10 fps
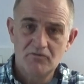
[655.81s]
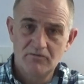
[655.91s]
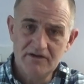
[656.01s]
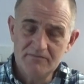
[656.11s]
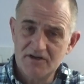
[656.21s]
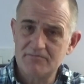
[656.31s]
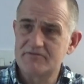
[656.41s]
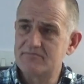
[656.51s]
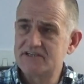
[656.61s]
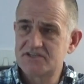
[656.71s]
One of my
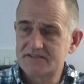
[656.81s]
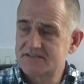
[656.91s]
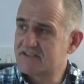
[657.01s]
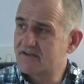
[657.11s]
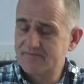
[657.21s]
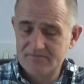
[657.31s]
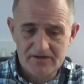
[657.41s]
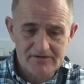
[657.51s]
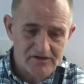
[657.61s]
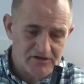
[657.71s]
permissions
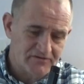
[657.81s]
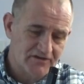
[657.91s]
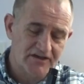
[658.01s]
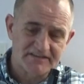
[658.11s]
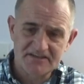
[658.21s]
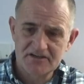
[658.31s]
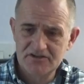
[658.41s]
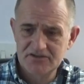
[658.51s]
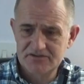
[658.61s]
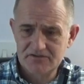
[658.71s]
I
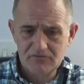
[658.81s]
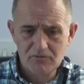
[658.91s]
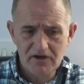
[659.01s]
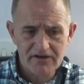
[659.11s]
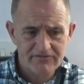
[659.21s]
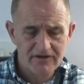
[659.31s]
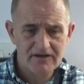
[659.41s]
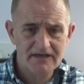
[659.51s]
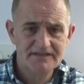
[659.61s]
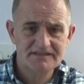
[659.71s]
secured quite a few
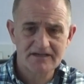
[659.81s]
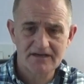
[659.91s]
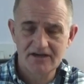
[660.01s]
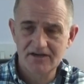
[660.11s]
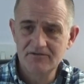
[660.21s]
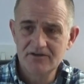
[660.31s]
years ago